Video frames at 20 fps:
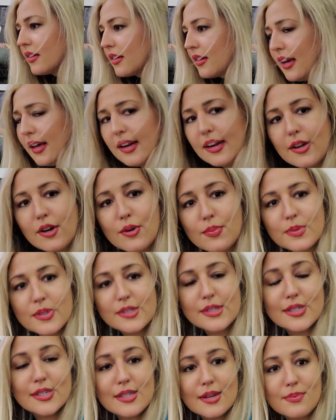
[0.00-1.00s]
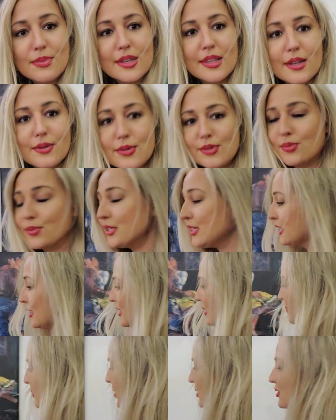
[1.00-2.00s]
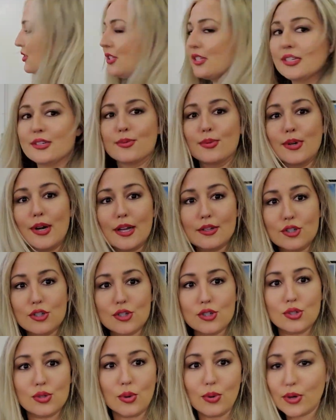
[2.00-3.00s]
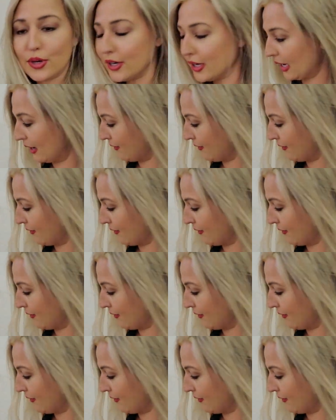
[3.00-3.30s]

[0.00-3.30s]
God, I hope this is something that was recently purchased and we're not just storing